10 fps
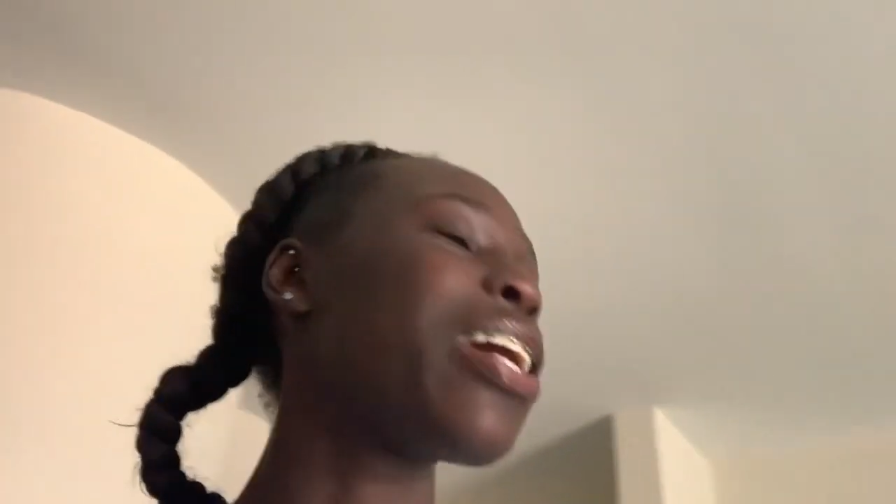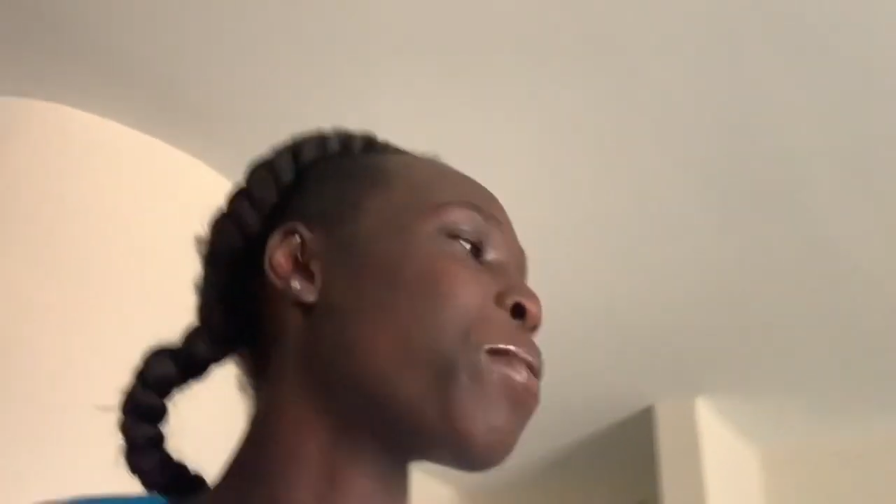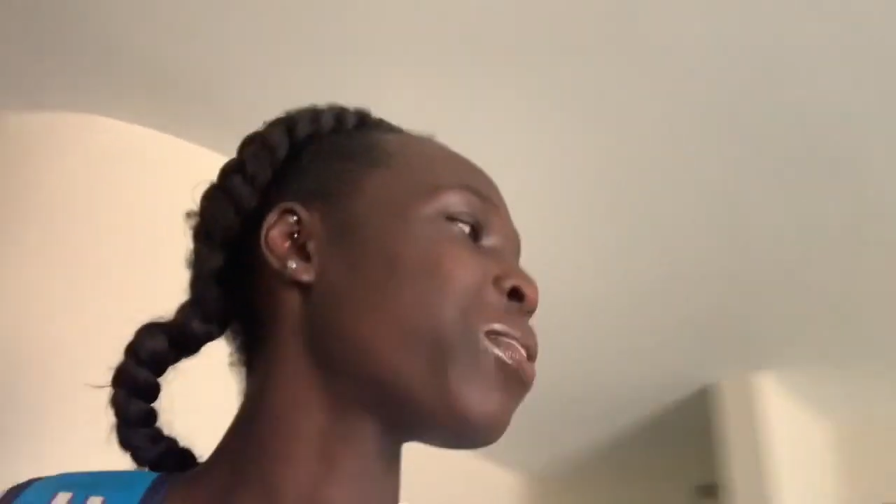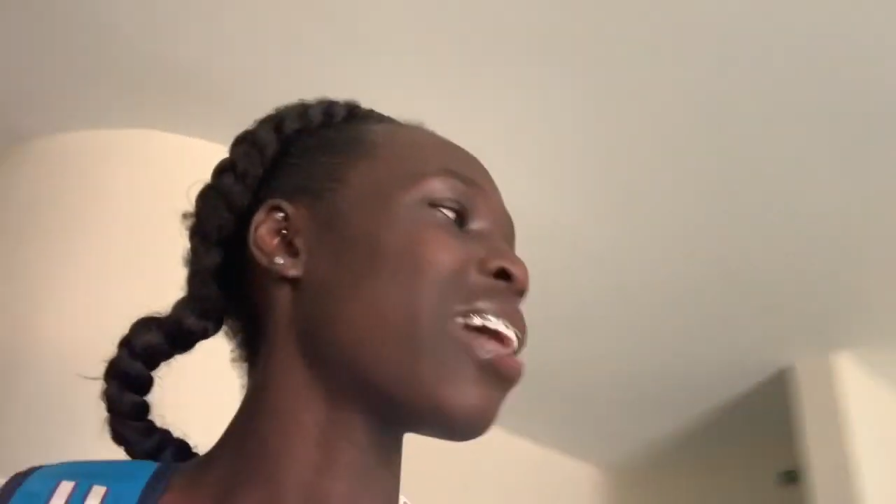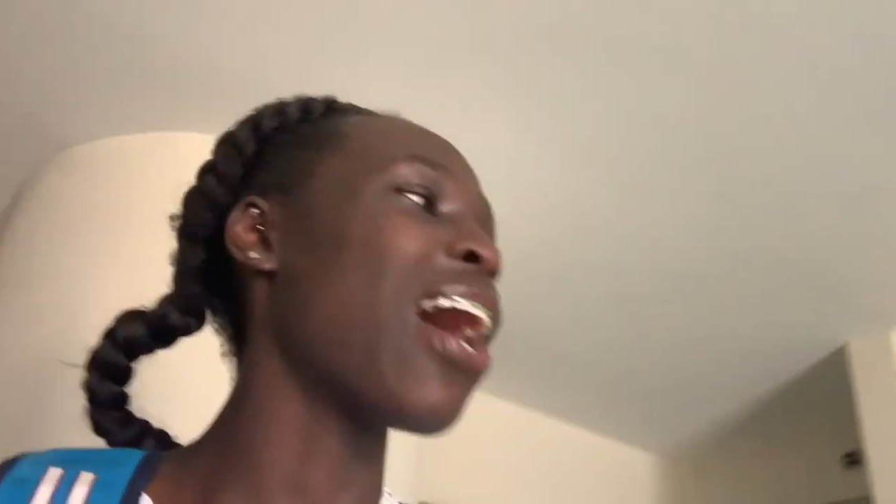a
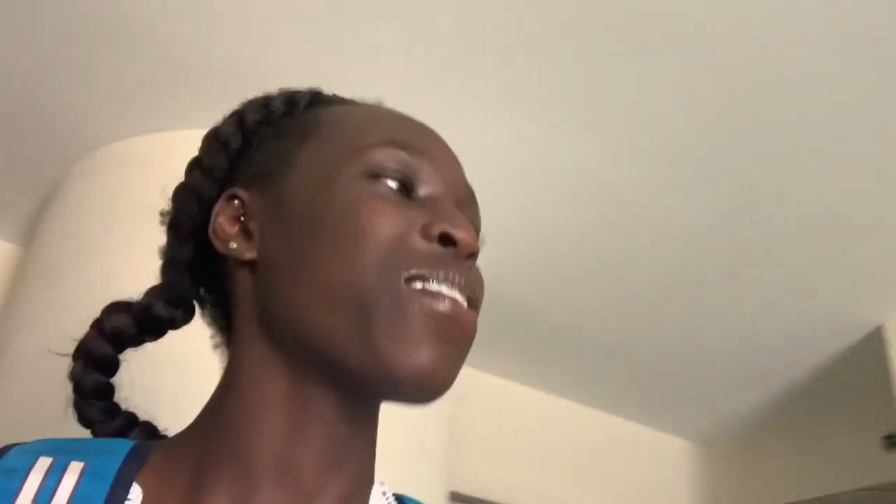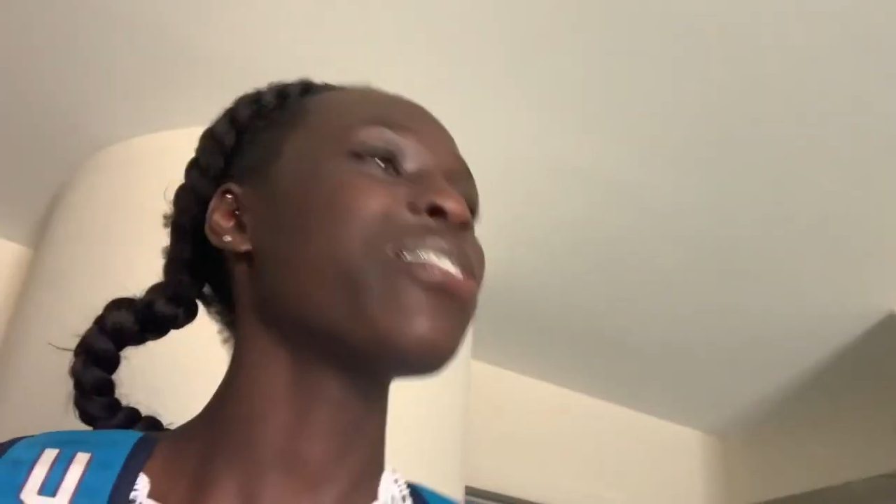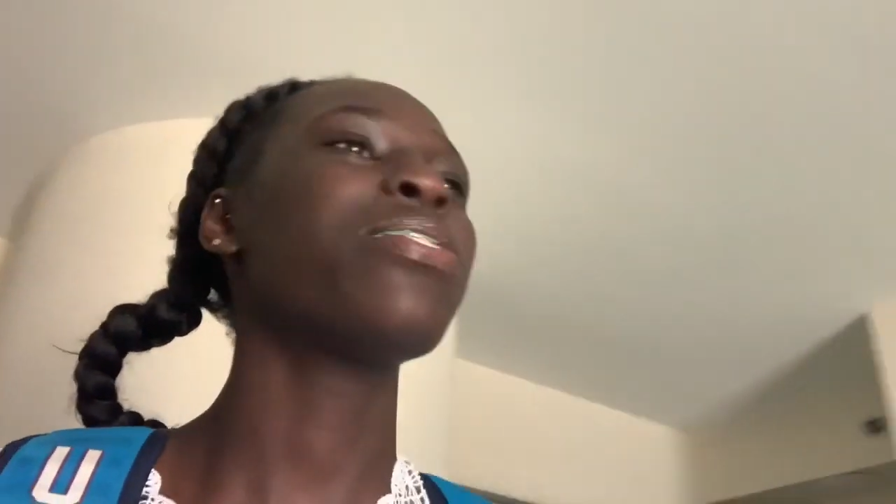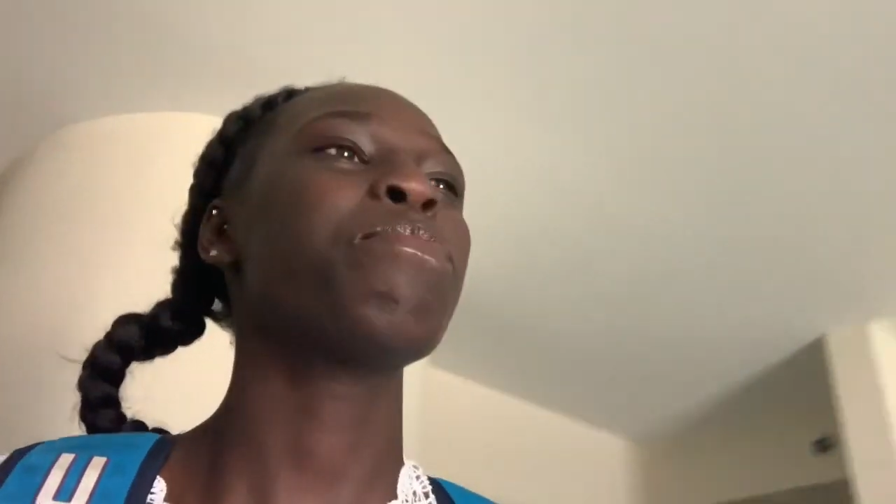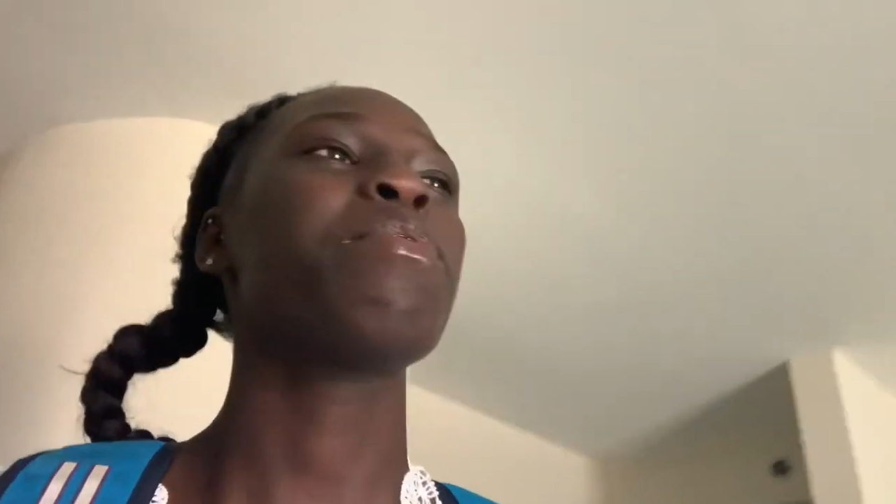couple of
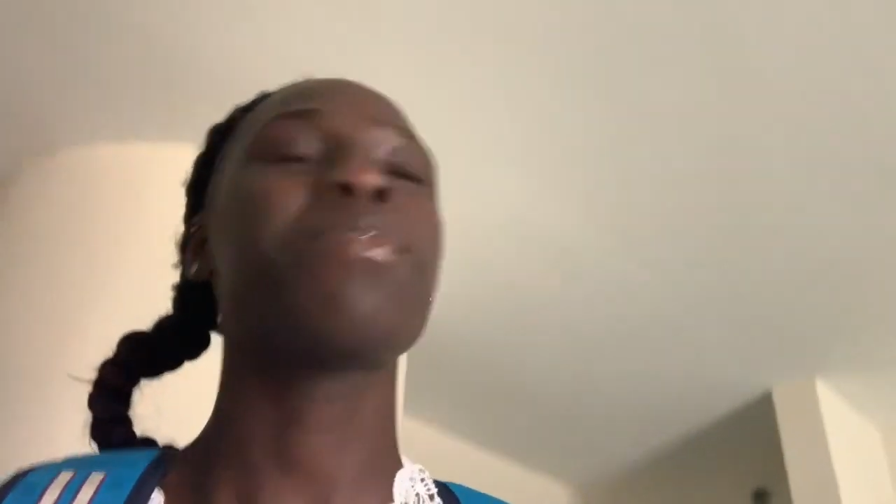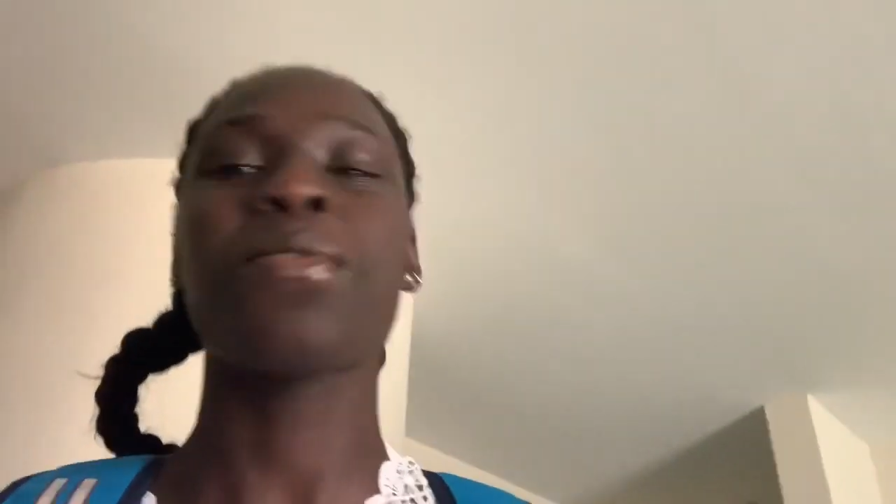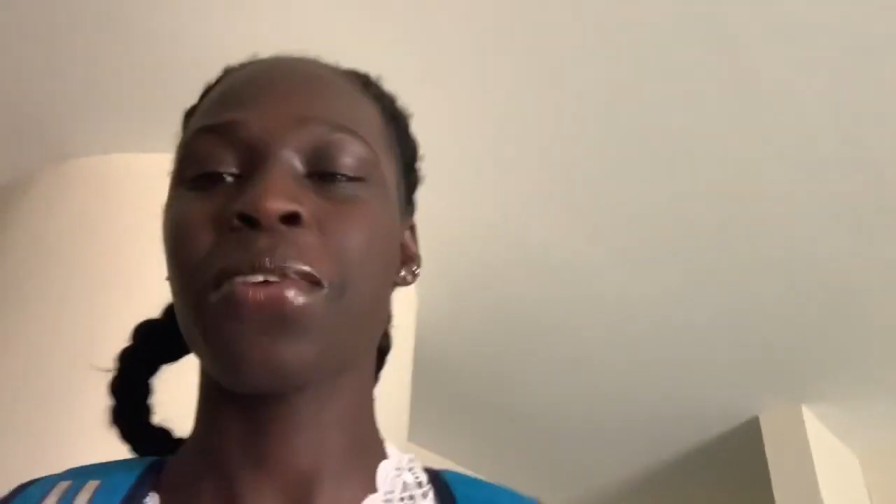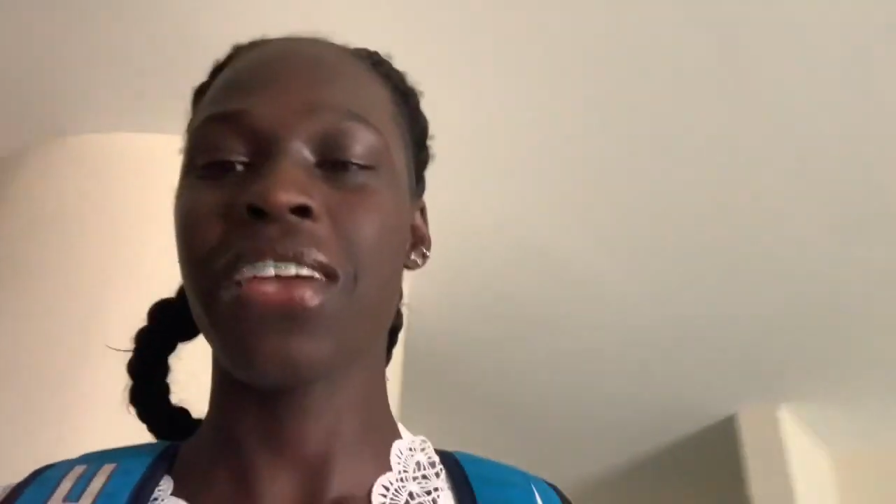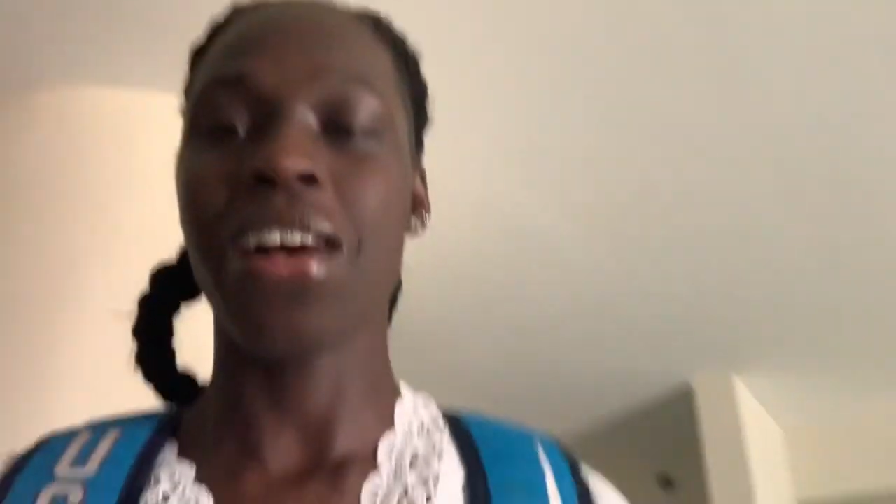hours before
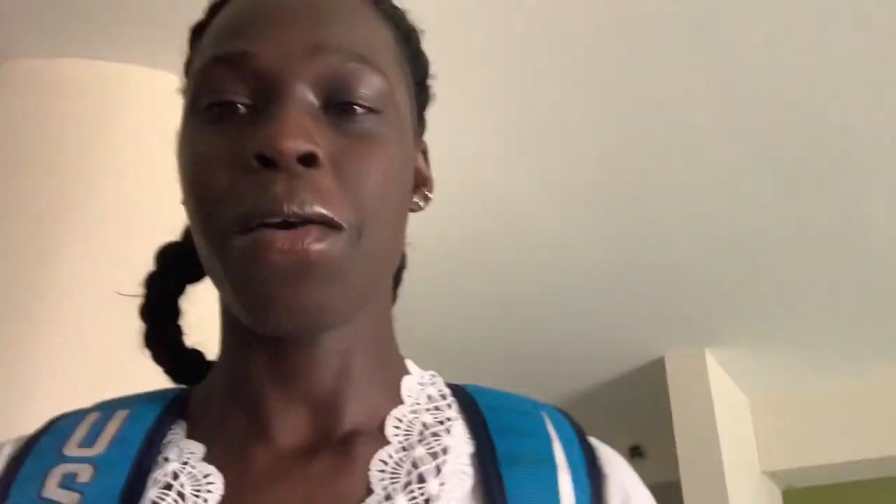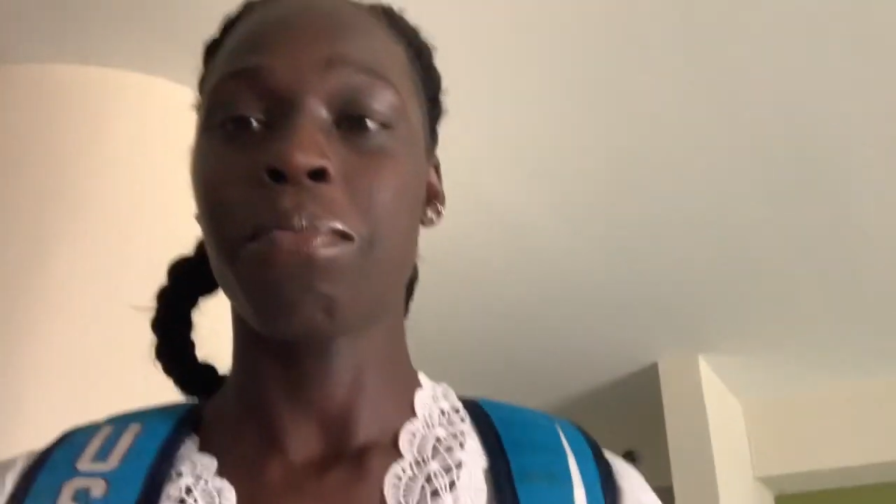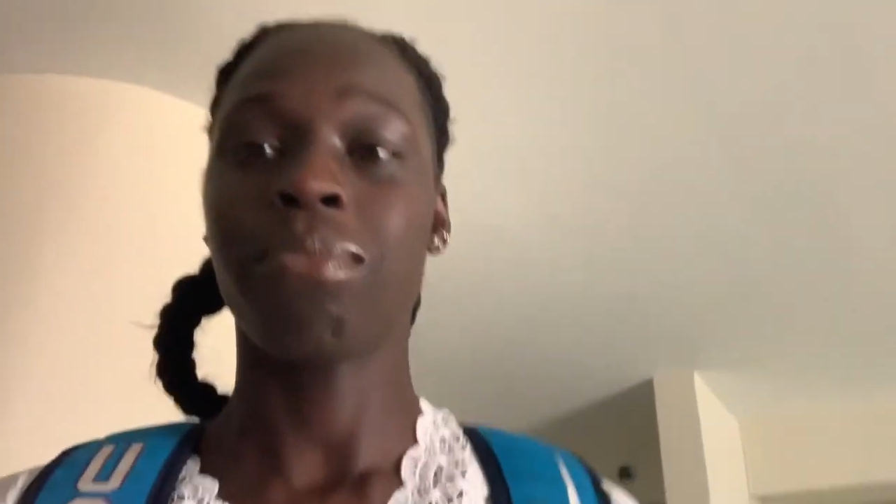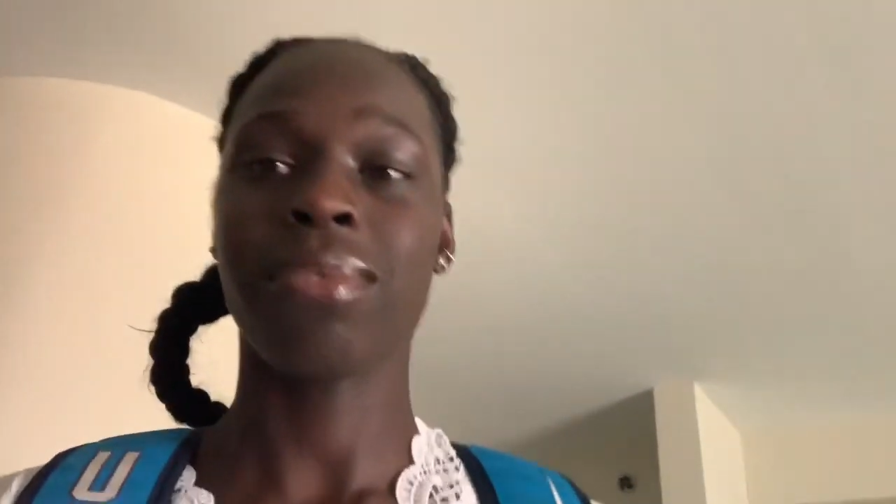we um